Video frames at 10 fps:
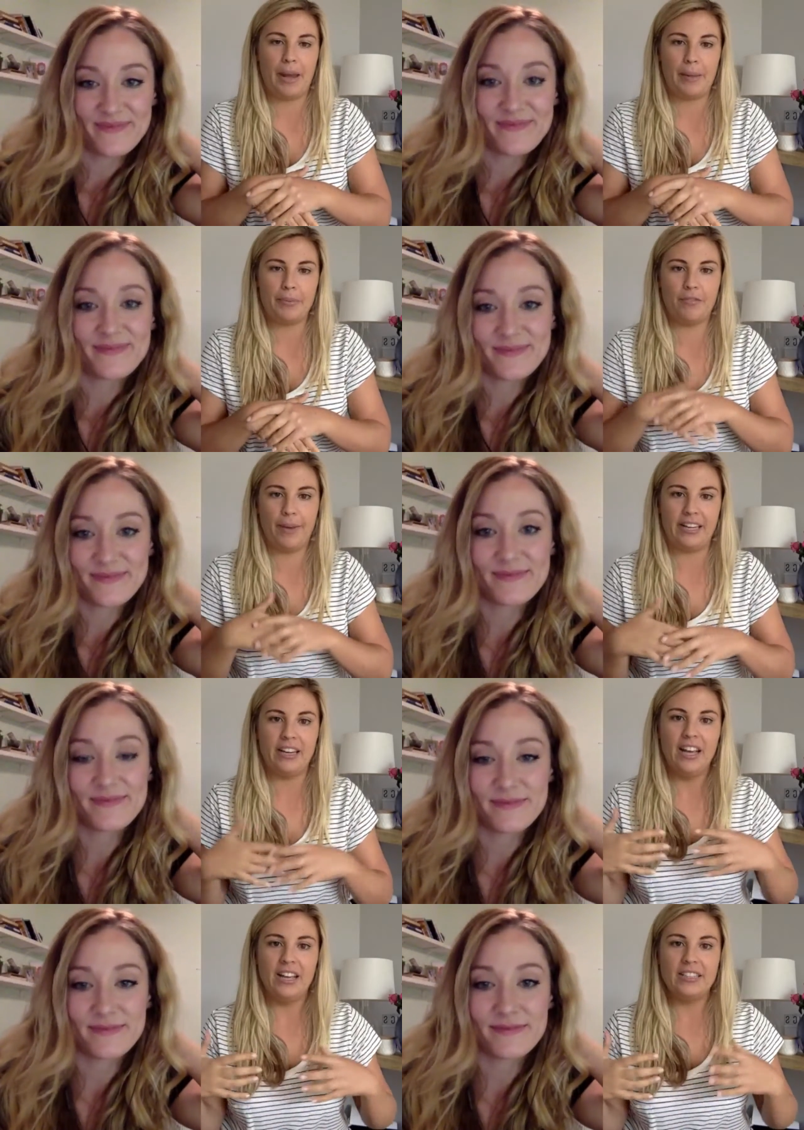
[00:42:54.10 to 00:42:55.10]
Speaker 1: people have
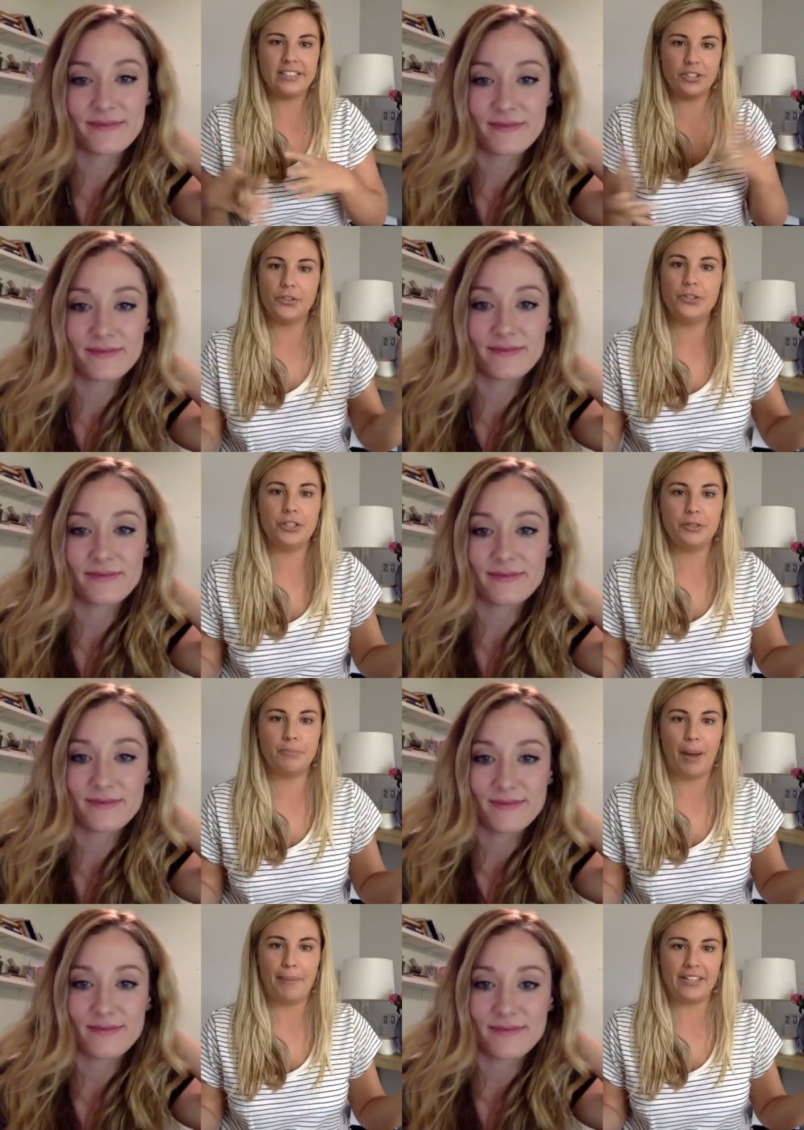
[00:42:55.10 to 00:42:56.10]
been disillusioned
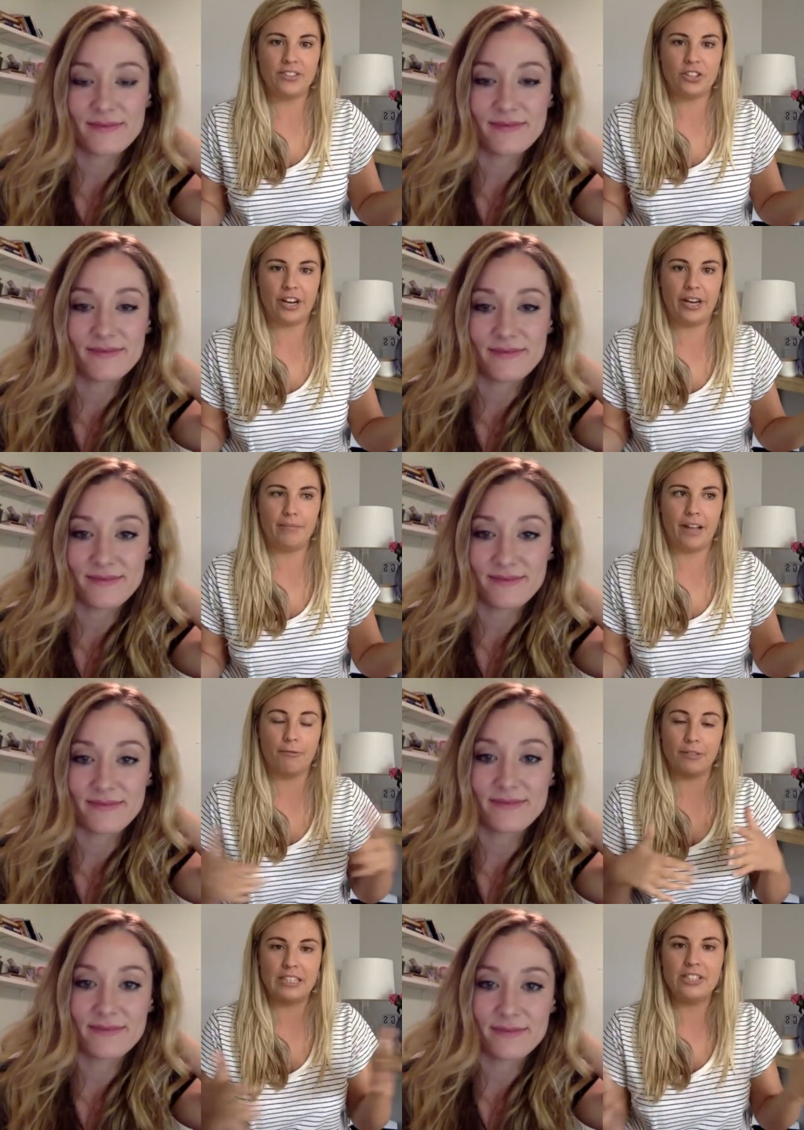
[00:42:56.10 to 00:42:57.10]
by mainstream
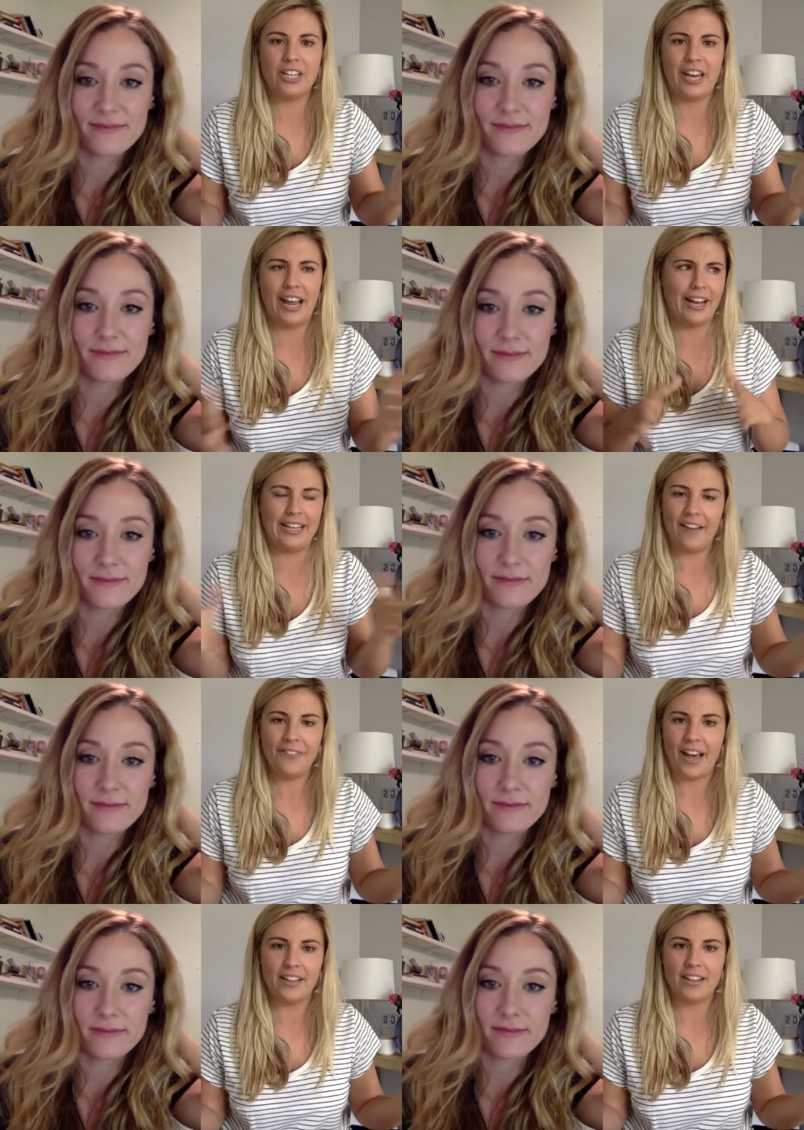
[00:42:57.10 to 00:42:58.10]
like religion, and I
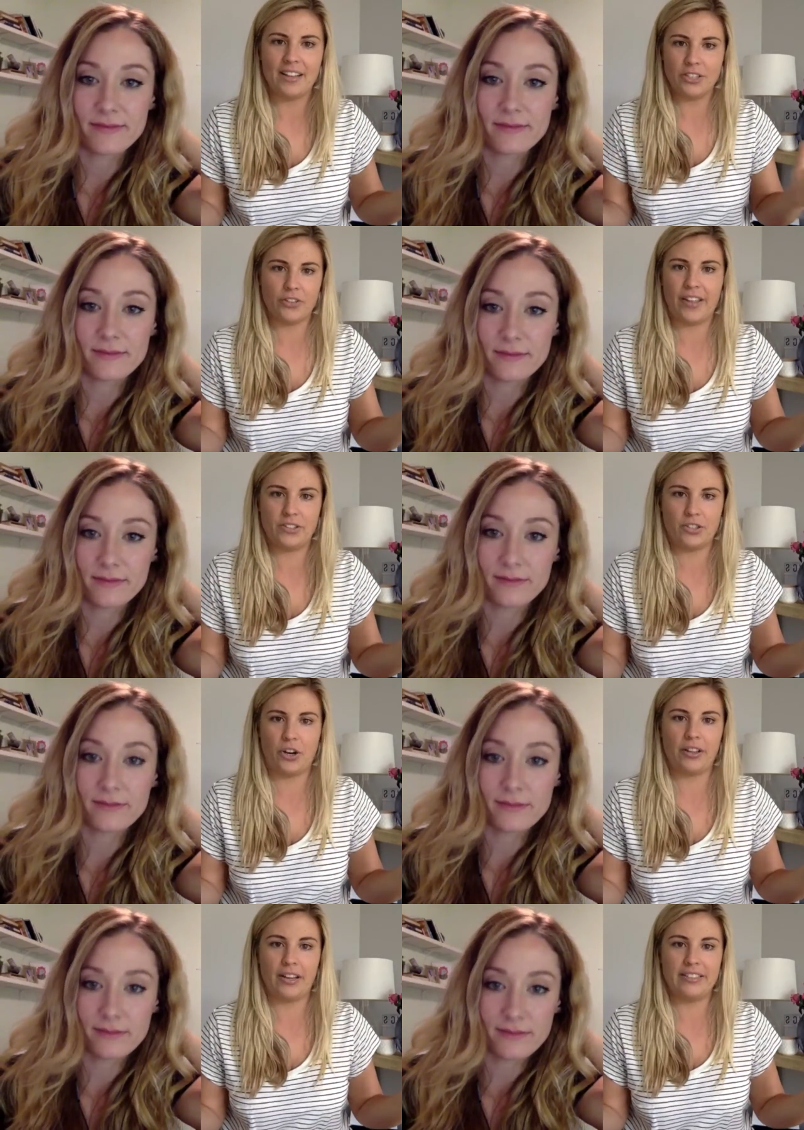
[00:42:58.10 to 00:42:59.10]
get that. Like, I t- that's
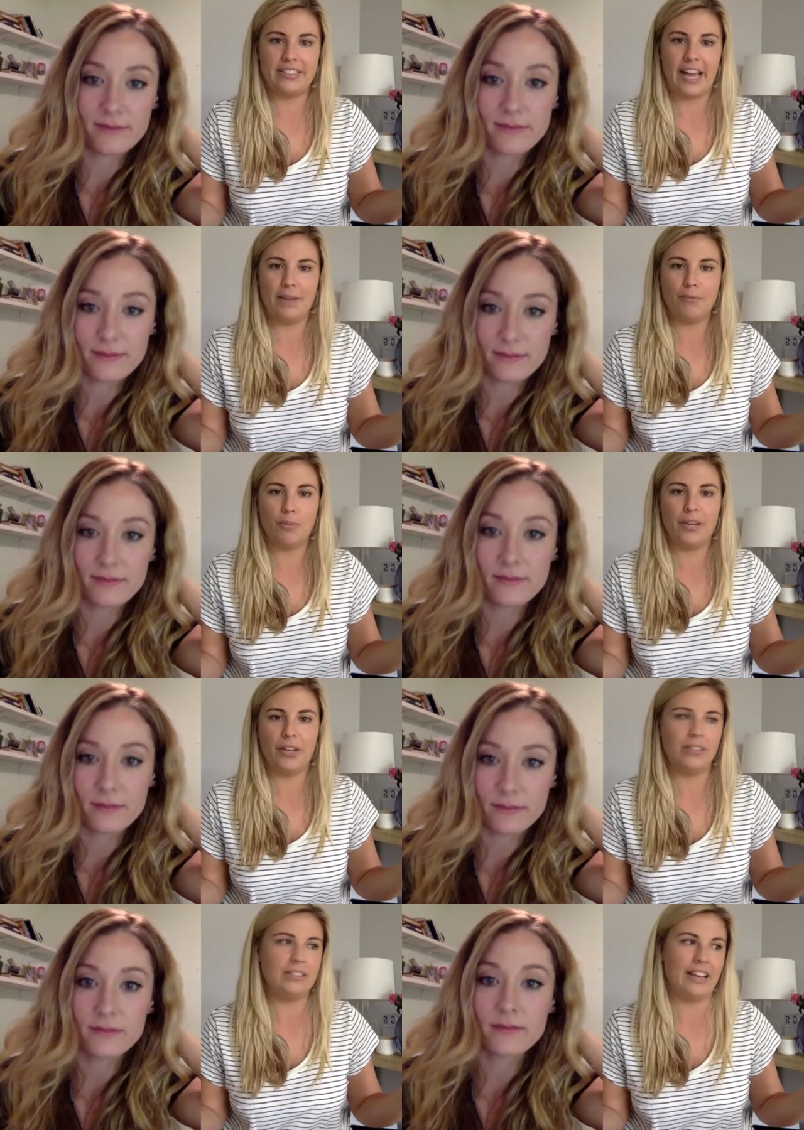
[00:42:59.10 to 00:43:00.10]
totally understandable
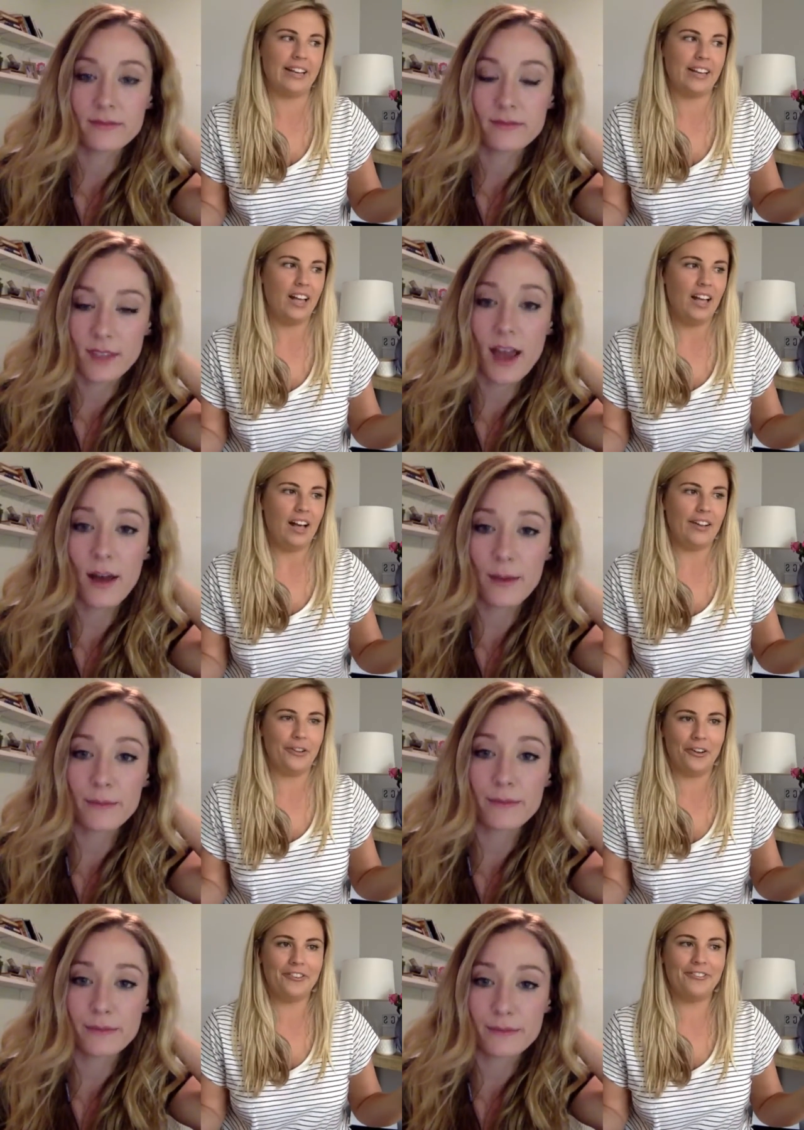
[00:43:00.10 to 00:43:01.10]
because yeah. Like, a
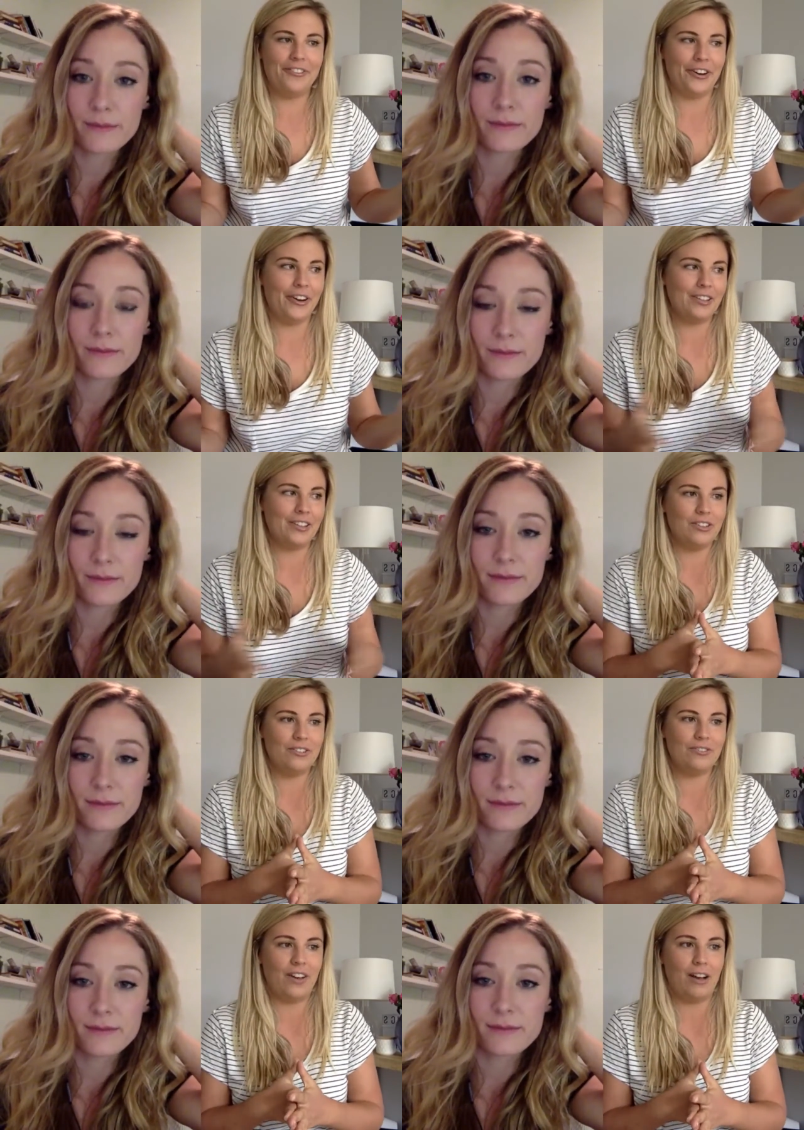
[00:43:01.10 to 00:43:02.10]
lot of you know a lot
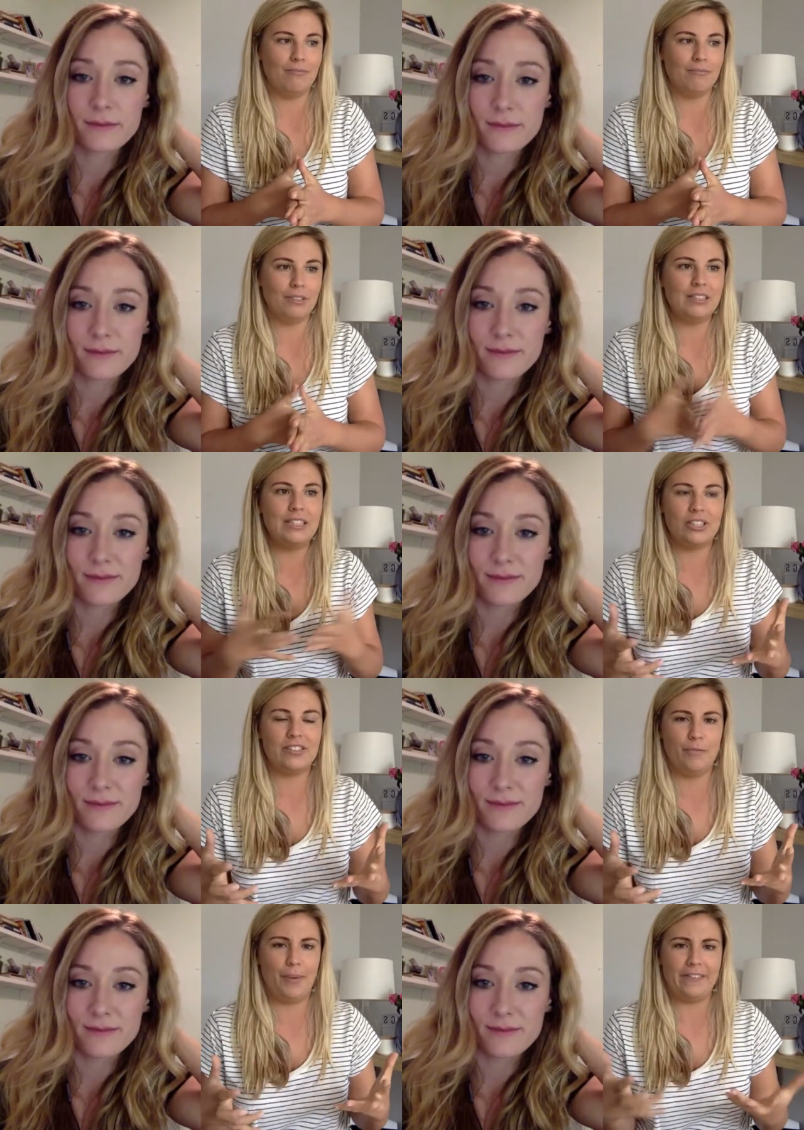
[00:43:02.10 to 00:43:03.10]
of um,
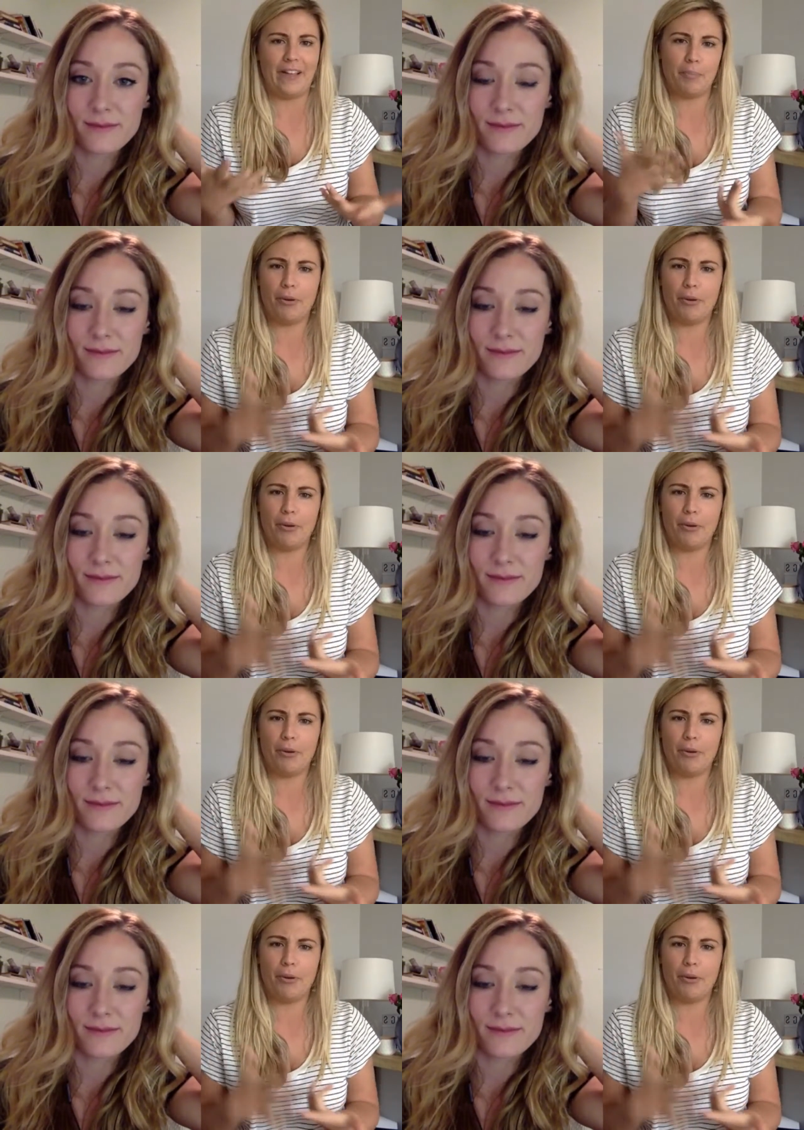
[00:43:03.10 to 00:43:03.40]
religions have been like